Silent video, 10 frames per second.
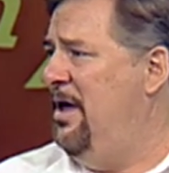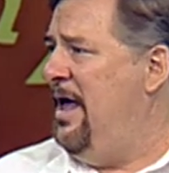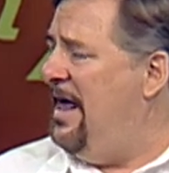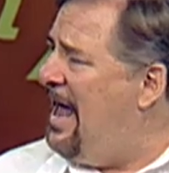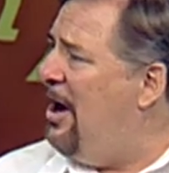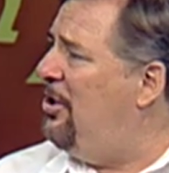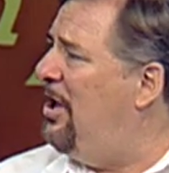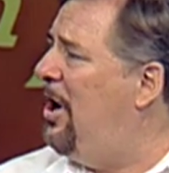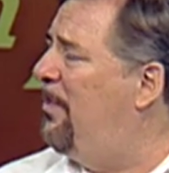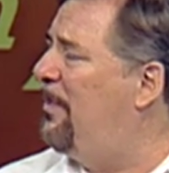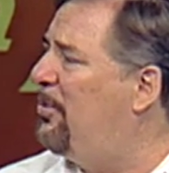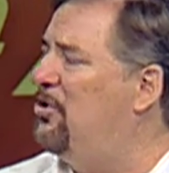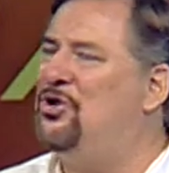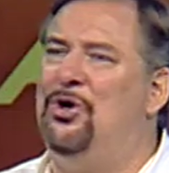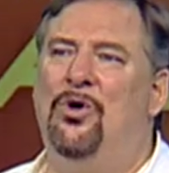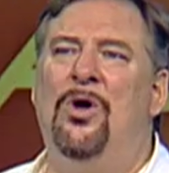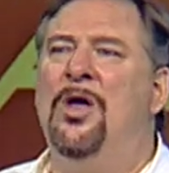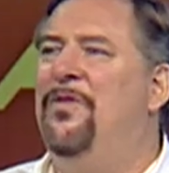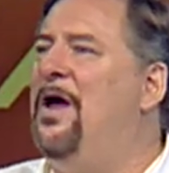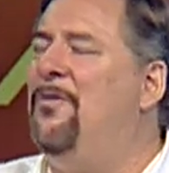And how do you help a person who
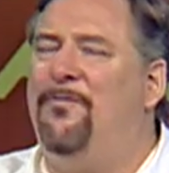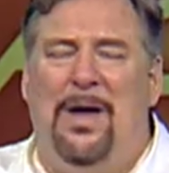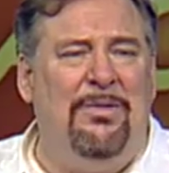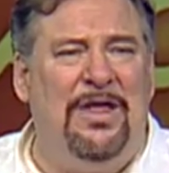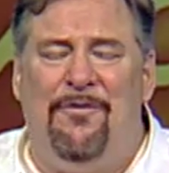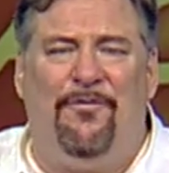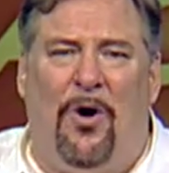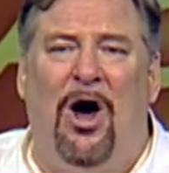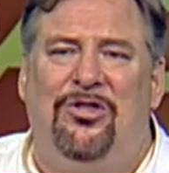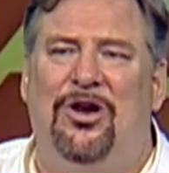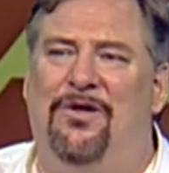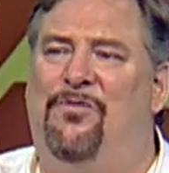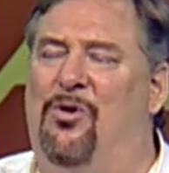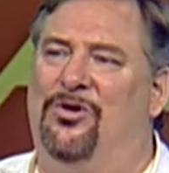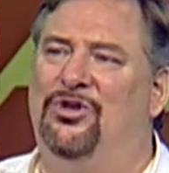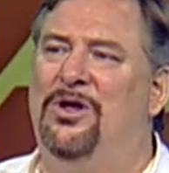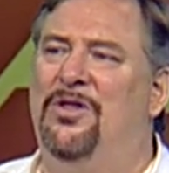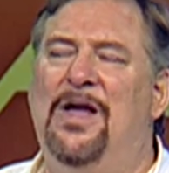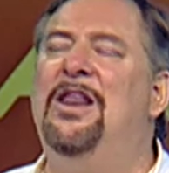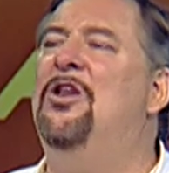maybe they fought the divorce,
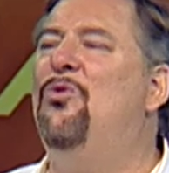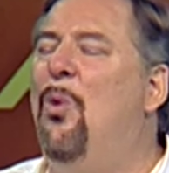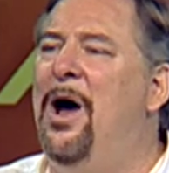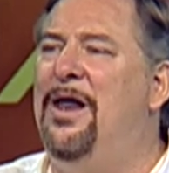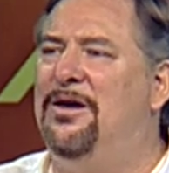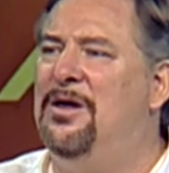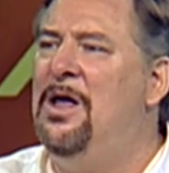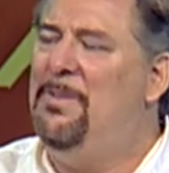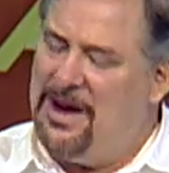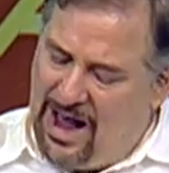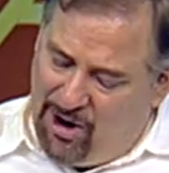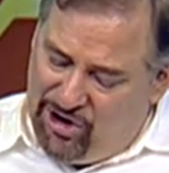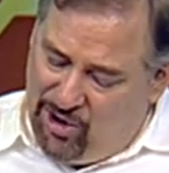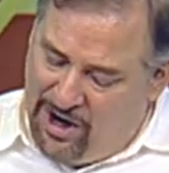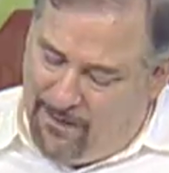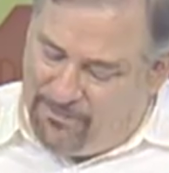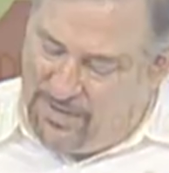they didn't want it, but how do you help